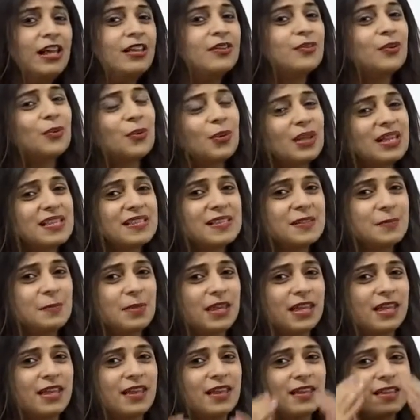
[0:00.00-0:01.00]
The reason
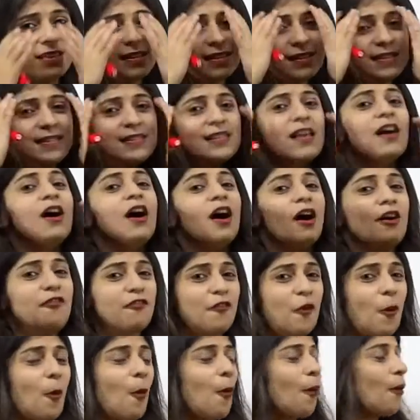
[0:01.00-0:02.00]
because,
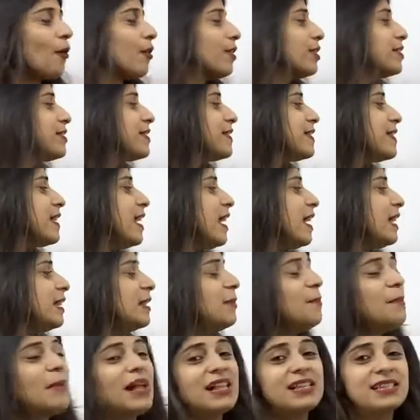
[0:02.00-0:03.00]
of course,
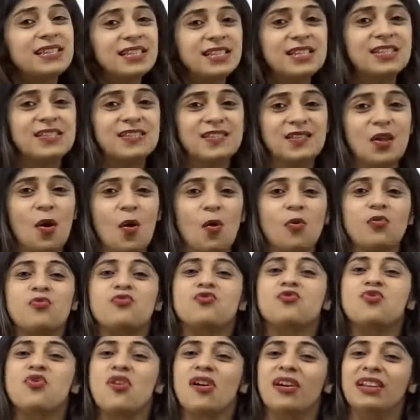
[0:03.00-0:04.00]
the melted snow
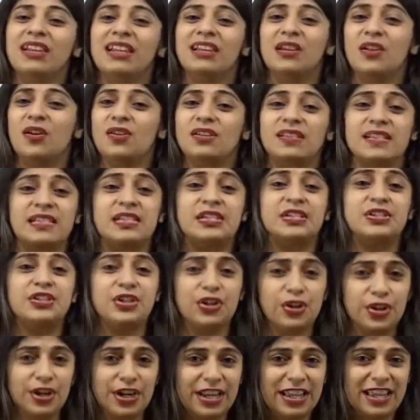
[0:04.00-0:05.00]
really looks
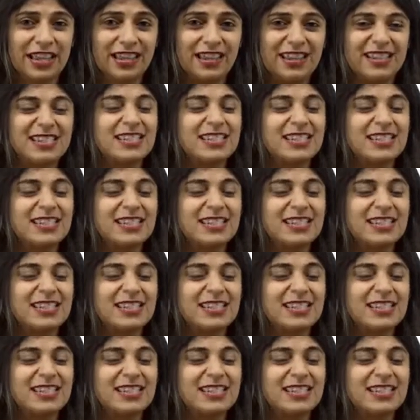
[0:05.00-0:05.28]
dirty.